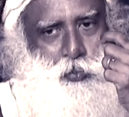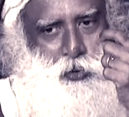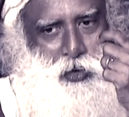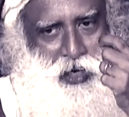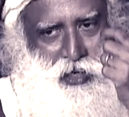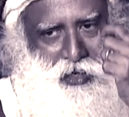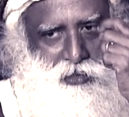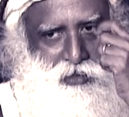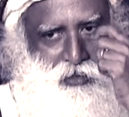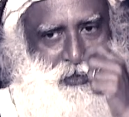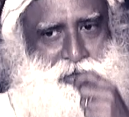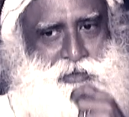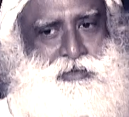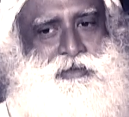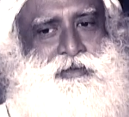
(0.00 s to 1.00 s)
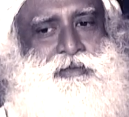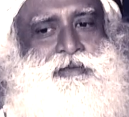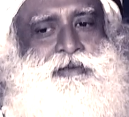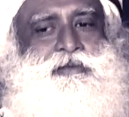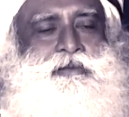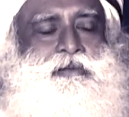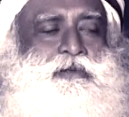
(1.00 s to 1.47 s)
prayed
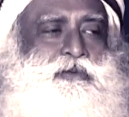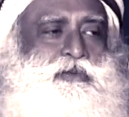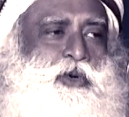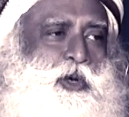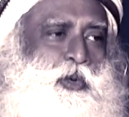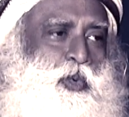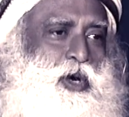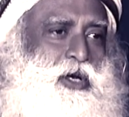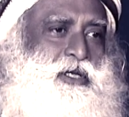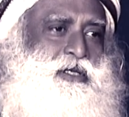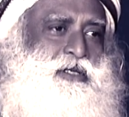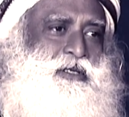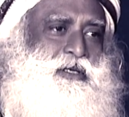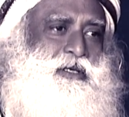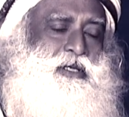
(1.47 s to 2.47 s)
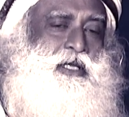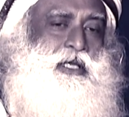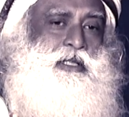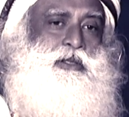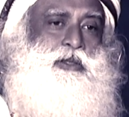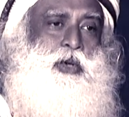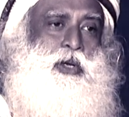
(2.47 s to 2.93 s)
for what he
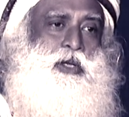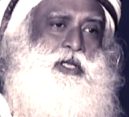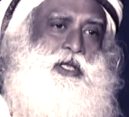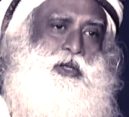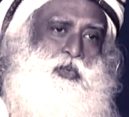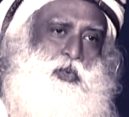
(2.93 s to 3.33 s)
thought he